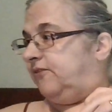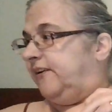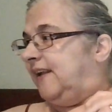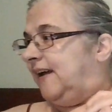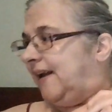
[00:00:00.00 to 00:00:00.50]

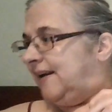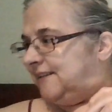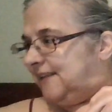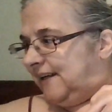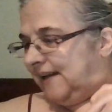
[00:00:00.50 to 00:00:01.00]
in that I
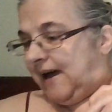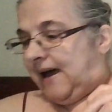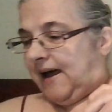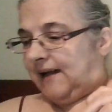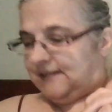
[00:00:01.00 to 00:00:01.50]
did
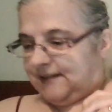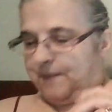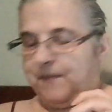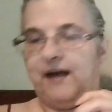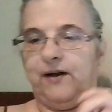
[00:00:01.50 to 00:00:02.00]
and
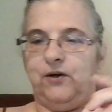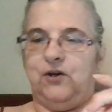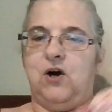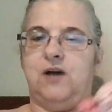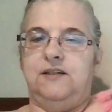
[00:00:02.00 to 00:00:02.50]
some that are
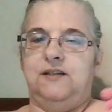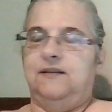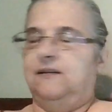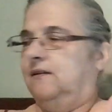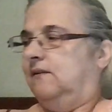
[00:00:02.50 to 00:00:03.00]
not
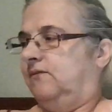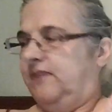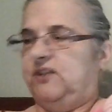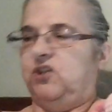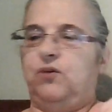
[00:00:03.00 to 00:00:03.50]

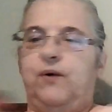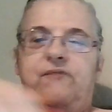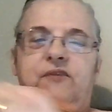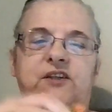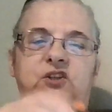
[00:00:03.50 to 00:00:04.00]
finished, quite
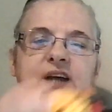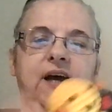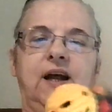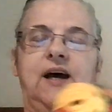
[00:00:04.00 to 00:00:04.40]
finished yet.